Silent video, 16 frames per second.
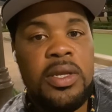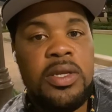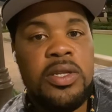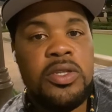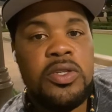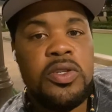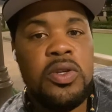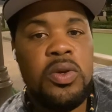
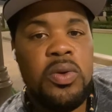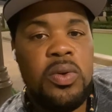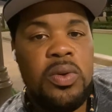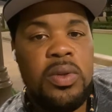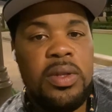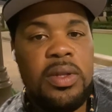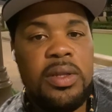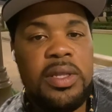So
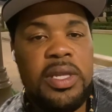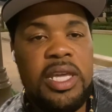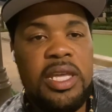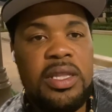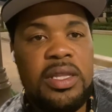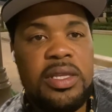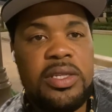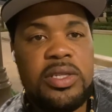
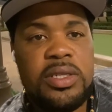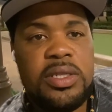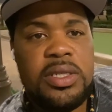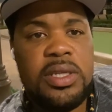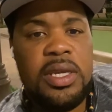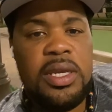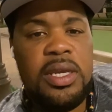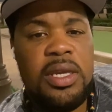let's just
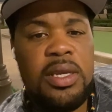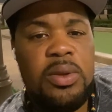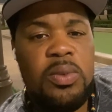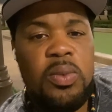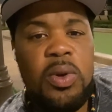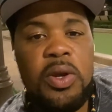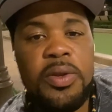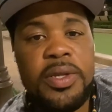say
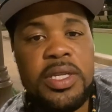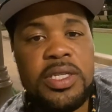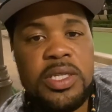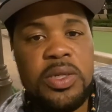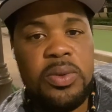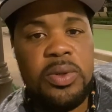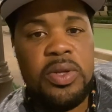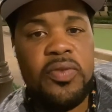Walt Disney World.